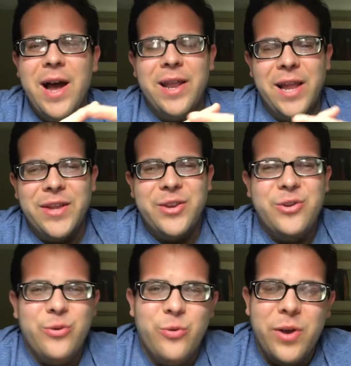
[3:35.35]
I'd like to
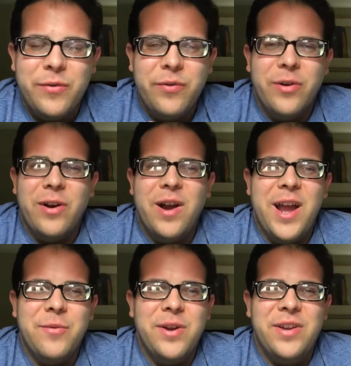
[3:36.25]
do one for
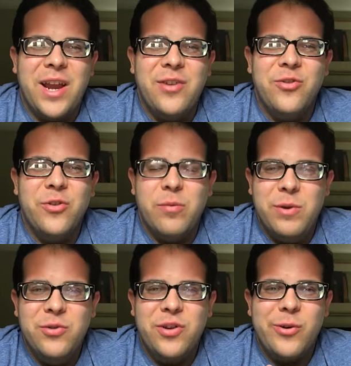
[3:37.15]
Henry Danger, the
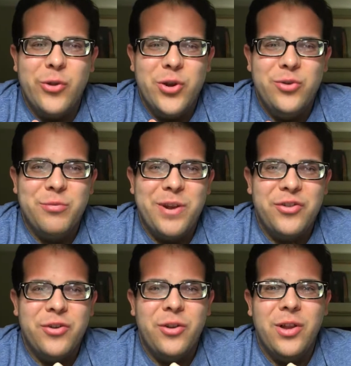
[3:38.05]
musical, the new
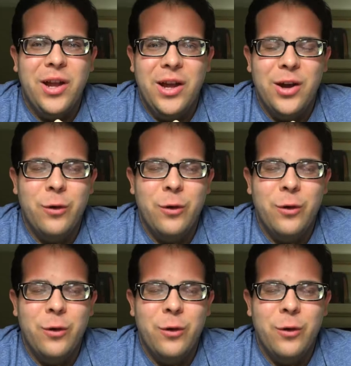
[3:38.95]
special.